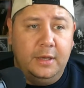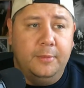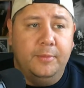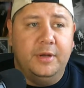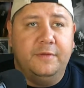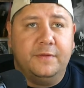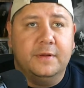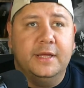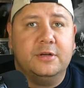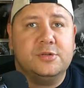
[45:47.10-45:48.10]
But if the
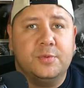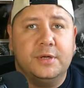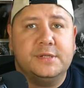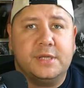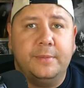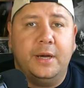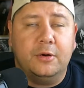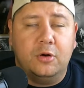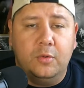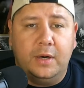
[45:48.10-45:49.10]
Lakers were to somehow
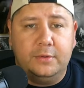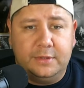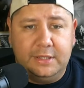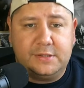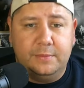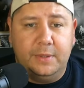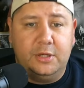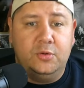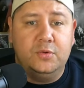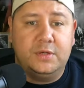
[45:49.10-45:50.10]
go out and get somebody
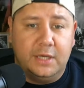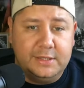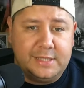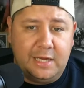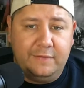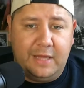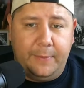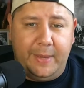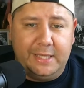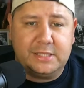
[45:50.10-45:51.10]
who does have
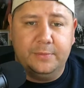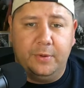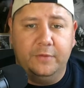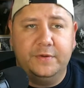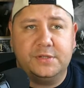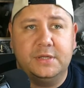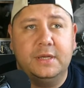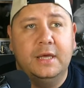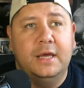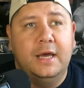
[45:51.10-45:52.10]
that basketball vision,
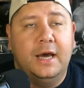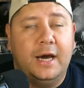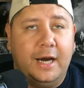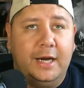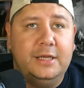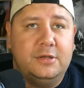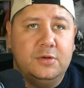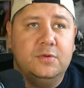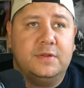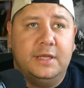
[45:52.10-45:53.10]
I
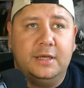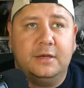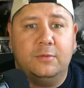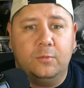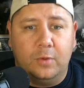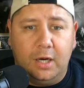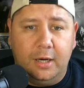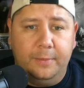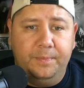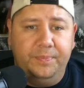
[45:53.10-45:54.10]
do think
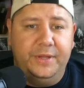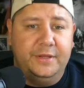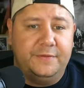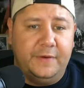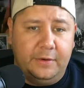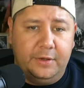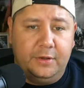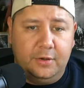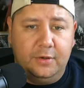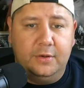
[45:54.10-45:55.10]
Rob is very
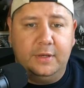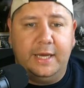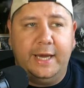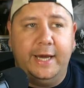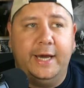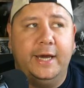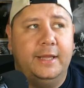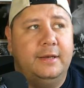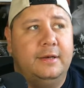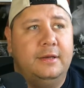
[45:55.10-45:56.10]
good
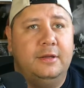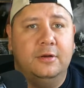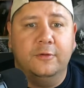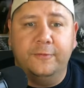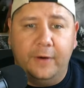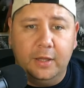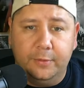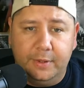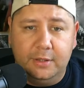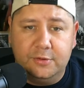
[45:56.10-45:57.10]
at,
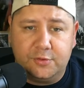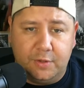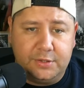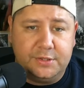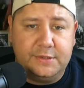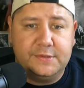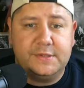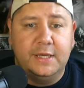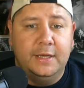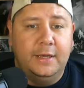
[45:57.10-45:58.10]
following instructions
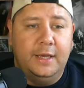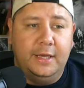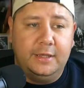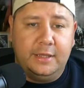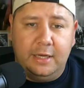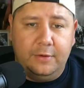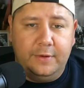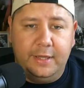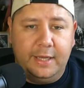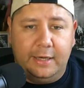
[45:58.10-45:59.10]
and
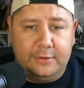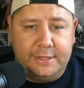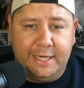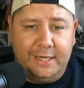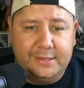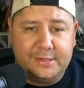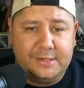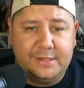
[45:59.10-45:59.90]
carrying out tasks,